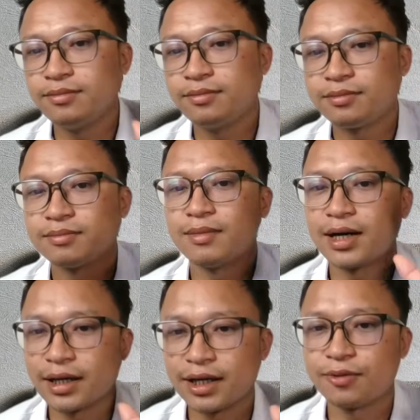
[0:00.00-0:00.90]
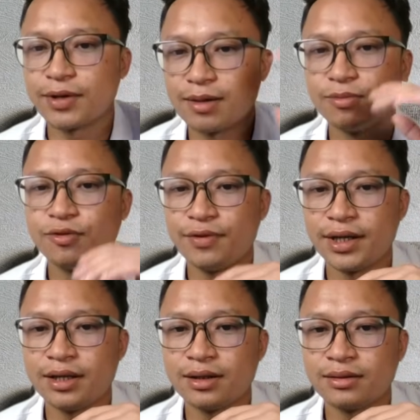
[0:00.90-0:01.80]
Market while
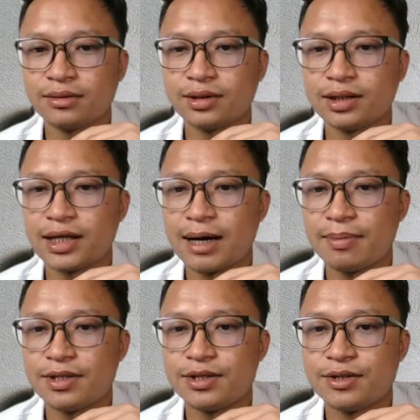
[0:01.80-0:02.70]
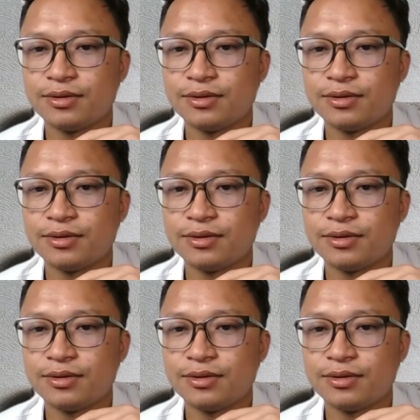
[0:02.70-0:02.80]
moving, it happens to.